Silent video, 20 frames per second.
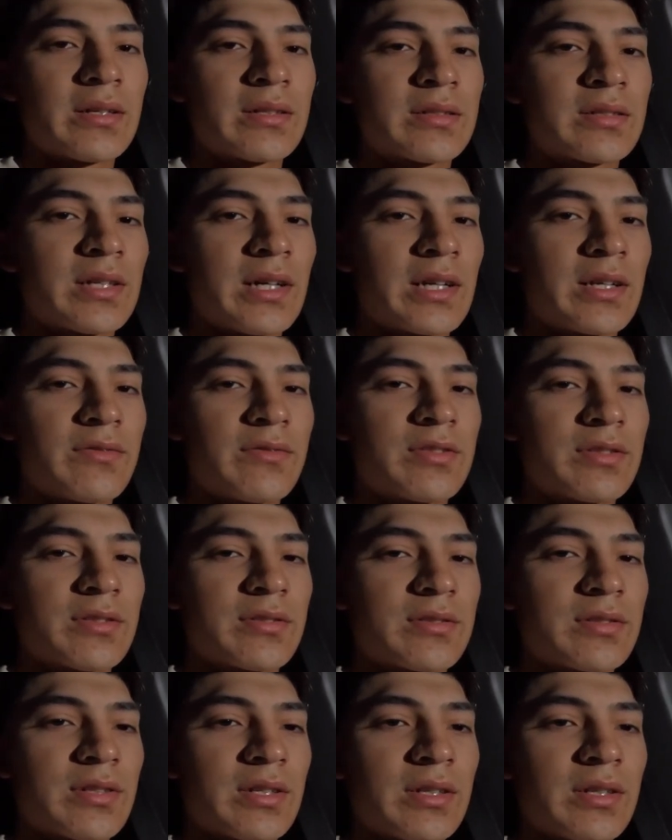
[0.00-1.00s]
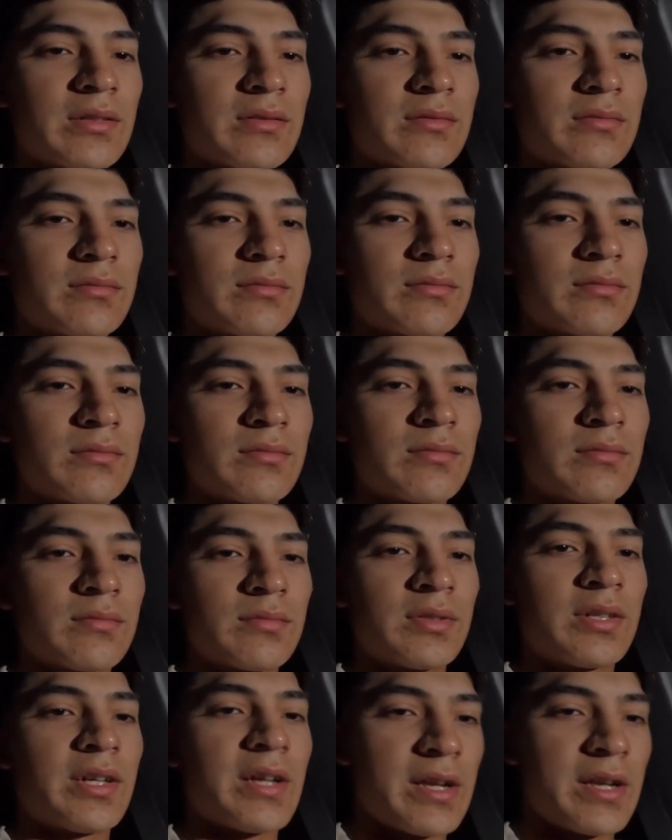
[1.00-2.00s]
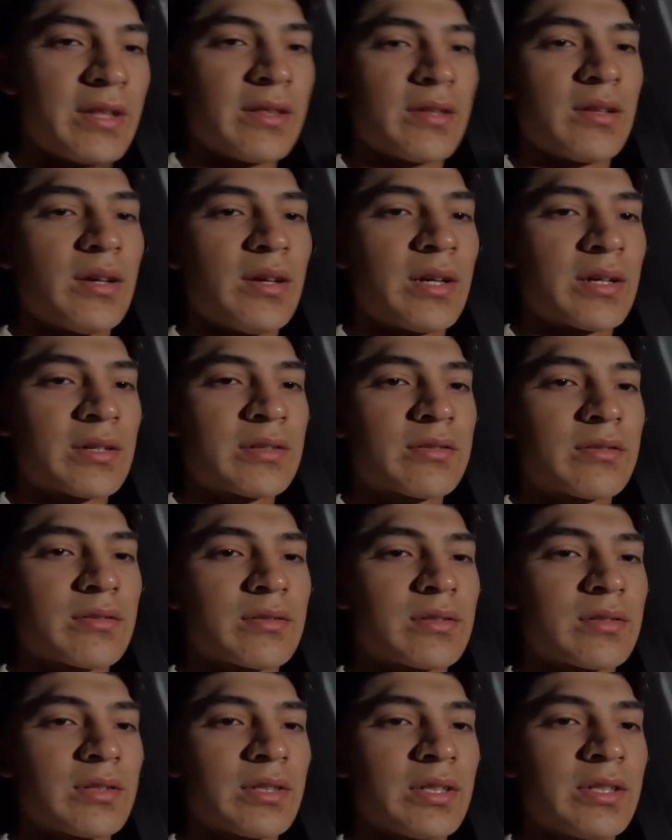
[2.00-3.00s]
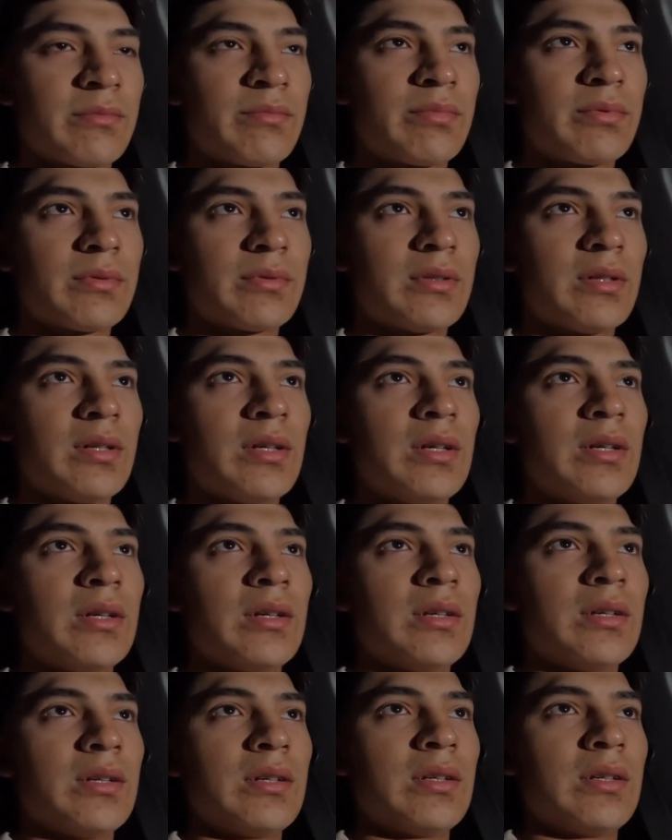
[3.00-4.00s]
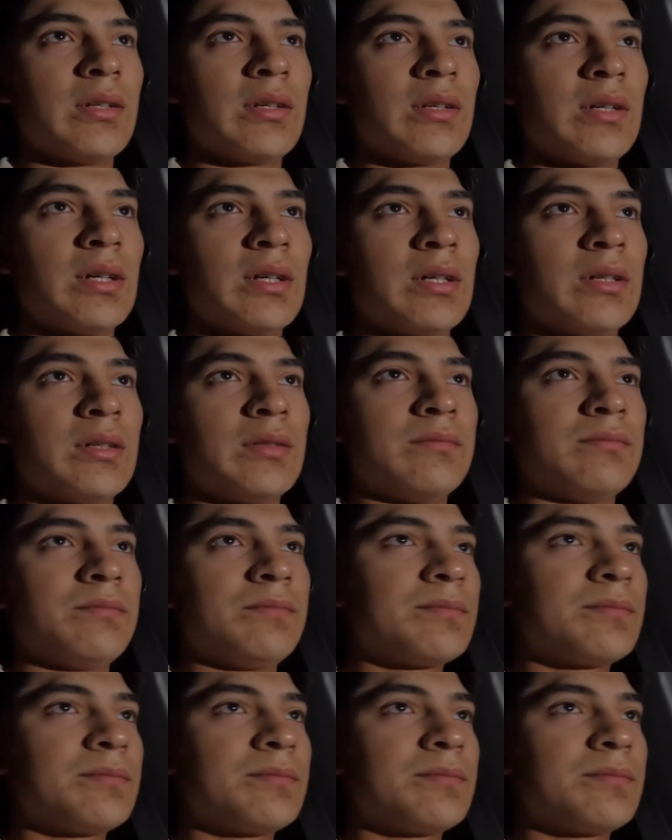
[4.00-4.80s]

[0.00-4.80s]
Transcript: It's kind of just like getting the extra sleep, so